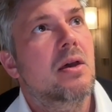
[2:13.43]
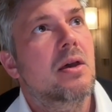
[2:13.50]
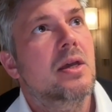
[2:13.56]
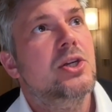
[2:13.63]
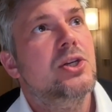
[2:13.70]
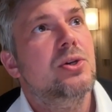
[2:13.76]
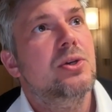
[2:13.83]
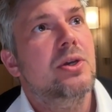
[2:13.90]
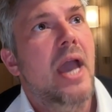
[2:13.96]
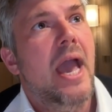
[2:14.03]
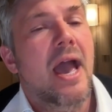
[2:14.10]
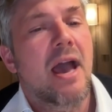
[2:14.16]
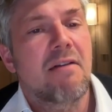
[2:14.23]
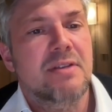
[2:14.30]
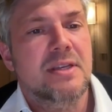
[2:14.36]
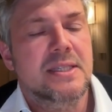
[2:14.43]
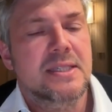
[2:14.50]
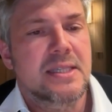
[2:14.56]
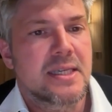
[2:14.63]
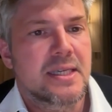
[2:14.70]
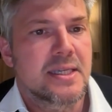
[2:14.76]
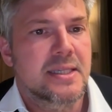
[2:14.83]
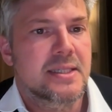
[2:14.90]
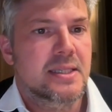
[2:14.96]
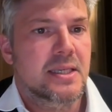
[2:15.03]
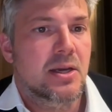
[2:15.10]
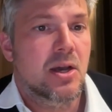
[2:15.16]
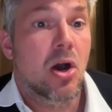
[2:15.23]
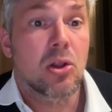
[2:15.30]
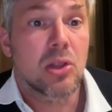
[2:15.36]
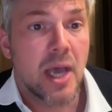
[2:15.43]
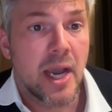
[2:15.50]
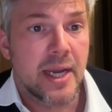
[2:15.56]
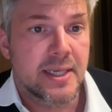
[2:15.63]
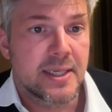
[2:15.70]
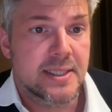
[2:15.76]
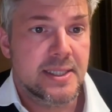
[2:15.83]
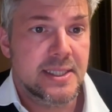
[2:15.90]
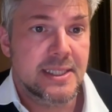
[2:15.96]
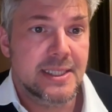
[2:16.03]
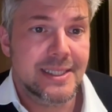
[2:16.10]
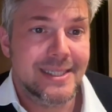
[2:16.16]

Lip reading: issue you have is online is